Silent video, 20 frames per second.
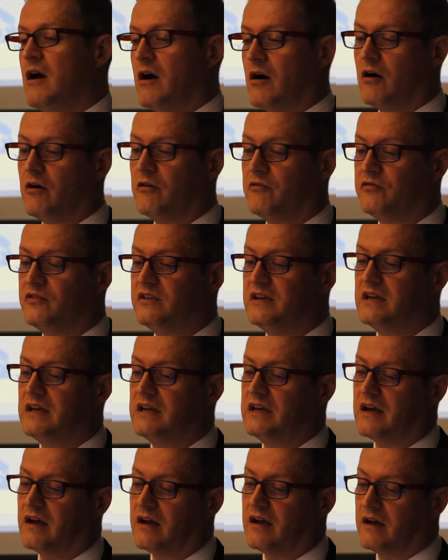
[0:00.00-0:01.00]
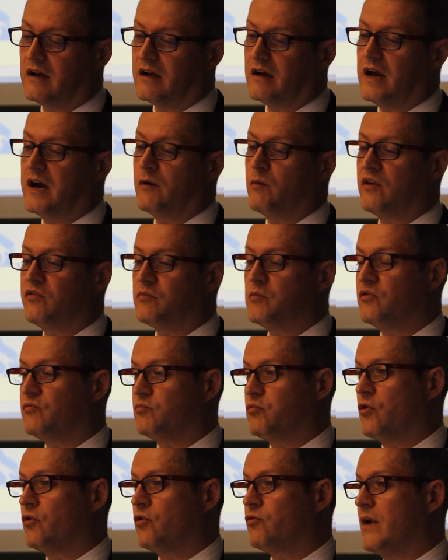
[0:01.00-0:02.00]
of the Erasmus
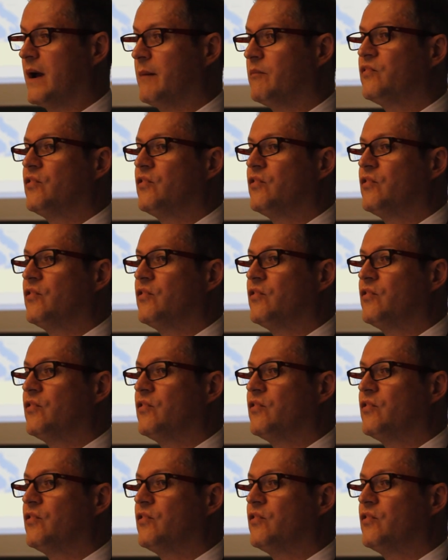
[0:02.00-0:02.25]
program.